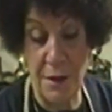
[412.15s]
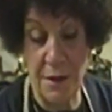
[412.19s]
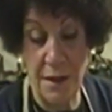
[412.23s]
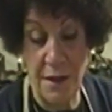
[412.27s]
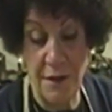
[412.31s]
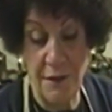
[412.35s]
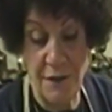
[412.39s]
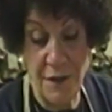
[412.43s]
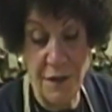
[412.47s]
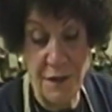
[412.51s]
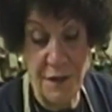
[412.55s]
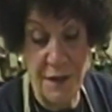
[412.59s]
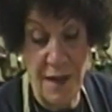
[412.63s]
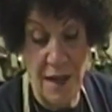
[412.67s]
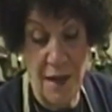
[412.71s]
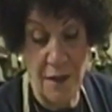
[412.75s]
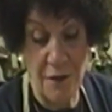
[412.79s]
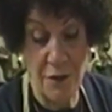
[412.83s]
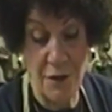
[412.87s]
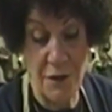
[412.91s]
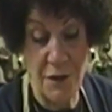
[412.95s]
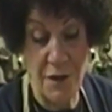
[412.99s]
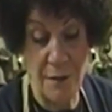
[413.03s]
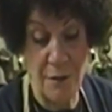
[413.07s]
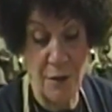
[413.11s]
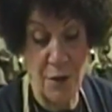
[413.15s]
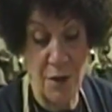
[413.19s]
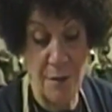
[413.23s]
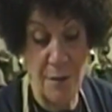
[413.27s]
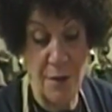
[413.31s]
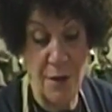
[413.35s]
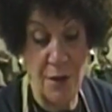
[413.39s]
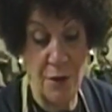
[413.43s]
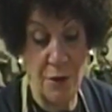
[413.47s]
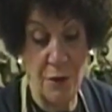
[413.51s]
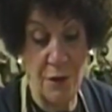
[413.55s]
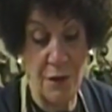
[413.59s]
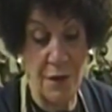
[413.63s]
going to leave this down because I'm going
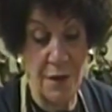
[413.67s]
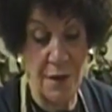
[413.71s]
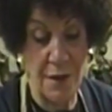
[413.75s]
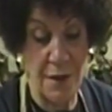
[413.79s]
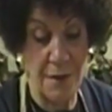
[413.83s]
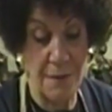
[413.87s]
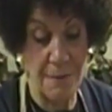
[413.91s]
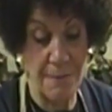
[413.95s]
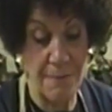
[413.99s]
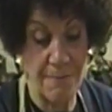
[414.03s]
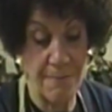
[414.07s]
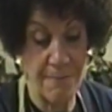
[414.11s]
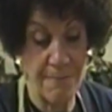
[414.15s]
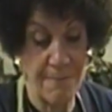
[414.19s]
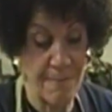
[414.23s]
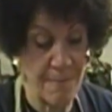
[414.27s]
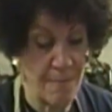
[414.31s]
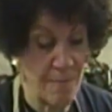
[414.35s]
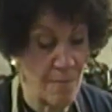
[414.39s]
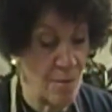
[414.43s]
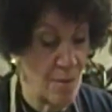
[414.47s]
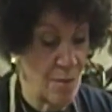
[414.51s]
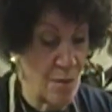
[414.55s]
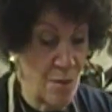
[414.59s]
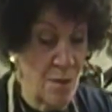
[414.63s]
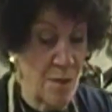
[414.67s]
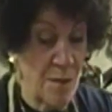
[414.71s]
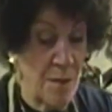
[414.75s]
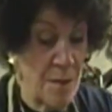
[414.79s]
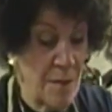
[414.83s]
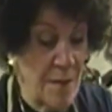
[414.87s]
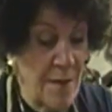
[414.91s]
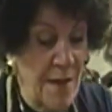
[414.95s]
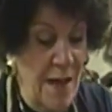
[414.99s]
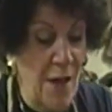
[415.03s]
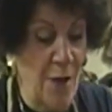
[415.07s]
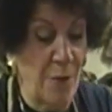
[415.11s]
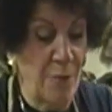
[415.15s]
to be using it.
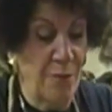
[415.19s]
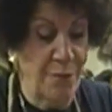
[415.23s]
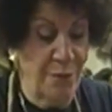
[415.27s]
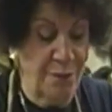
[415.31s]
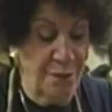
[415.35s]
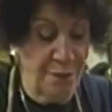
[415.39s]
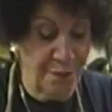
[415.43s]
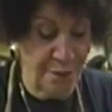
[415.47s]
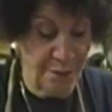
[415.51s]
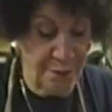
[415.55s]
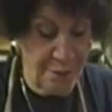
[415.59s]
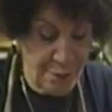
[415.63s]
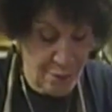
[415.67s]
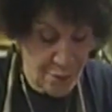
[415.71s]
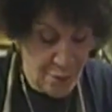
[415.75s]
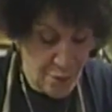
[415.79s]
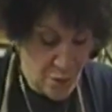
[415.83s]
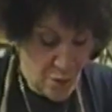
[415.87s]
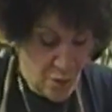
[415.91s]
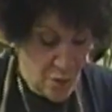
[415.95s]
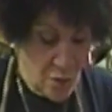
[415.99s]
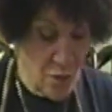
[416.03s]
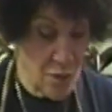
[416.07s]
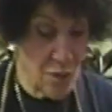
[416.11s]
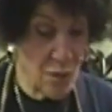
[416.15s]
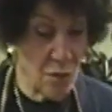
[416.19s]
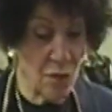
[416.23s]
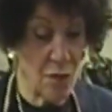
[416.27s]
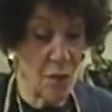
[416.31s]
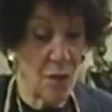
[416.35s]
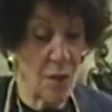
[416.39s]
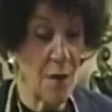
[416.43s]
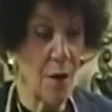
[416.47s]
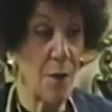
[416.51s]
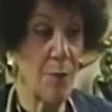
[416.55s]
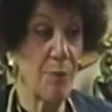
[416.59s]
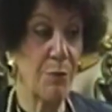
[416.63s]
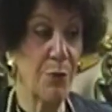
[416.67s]
Now,
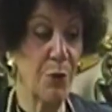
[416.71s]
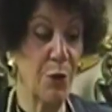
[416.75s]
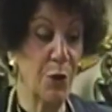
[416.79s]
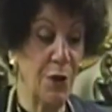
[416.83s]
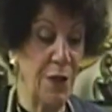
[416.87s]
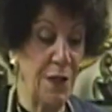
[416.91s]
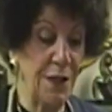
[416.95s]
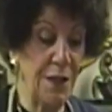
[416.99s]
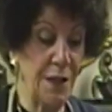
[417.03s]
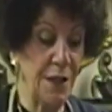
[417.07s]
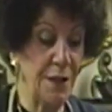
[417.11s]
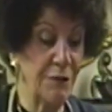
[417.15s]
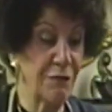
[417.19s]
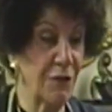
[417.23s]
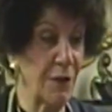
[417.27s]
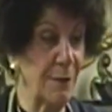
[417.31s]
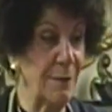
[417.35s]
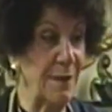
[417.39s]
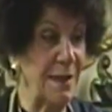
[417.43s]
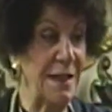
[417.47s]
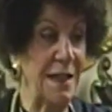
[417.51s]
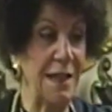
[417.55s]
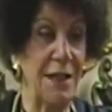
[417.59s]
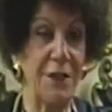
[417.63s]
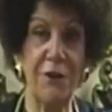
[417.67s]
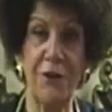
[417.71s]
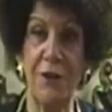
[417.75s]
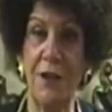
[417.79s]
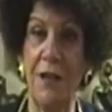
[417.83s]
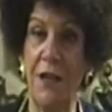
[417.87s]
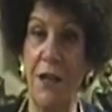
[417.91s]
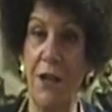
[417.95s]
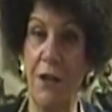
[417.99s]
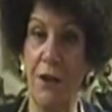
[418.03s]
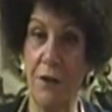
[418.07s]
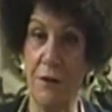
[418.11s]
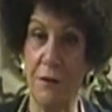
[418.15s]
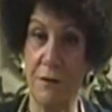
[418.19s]
putting it from here to
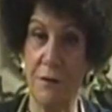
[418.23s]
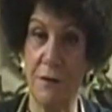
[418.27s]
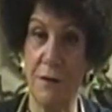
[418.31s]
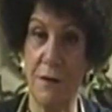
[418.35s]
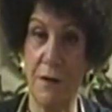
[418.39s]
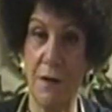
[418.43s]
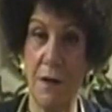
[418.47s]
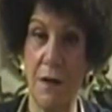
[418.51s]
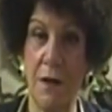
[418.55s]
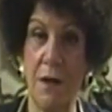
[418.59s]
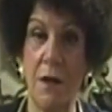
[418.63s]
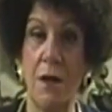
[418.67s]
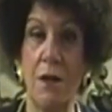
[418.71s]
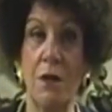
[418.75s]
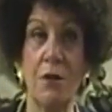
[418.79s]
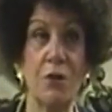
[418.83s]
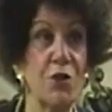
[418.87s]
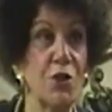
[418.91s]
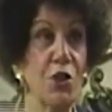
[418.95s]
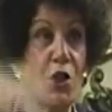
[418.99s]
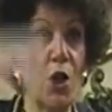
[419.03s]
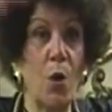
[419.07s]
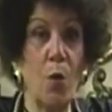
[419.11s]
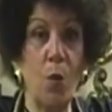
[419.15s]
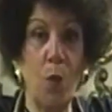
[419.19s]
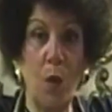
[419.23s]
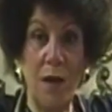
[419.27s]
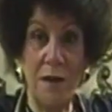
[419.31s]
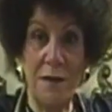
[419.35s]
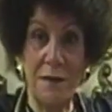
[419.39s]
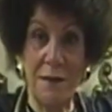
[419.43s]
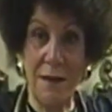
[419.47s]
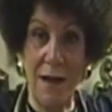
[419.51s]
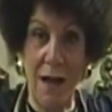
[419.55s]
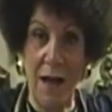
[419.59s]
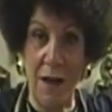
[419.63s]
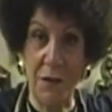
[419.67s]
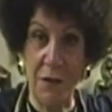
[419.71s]
here. You don't
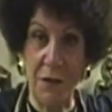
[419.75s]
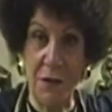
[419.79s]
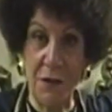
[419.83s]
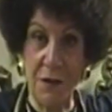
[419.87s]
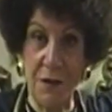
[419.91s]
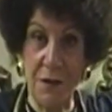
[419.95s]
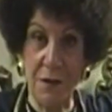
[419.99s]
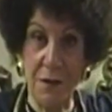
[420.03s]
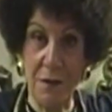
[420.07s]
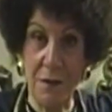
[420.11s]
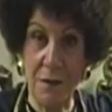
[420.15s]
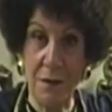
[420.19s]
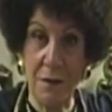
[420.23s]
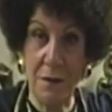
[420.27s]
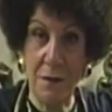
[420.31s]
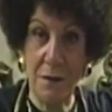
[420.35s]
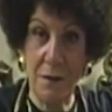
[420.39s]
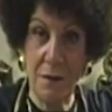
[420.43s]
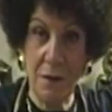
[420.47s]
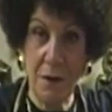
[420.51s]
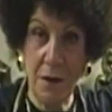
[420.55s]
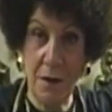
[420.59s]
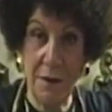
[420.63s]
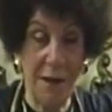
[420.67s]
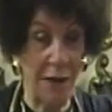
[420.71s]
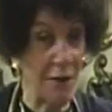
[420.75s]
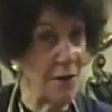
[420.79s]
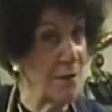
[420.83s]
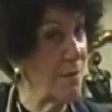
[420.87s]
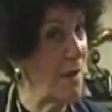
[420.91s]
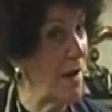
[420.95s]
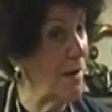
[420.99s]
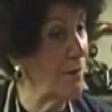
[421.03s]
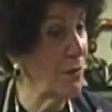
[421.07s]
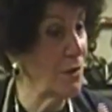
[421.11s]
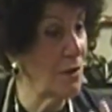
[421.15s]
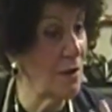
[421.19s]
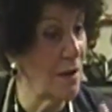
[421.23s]
want dust. Now
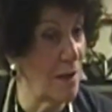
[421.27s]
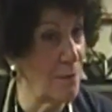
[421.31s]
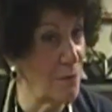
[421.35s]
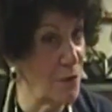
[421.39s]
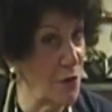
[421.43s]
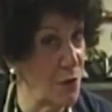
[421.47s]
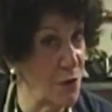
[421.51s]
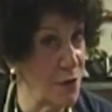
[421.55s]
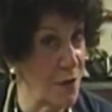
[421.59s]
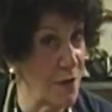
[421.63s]
remember, I'm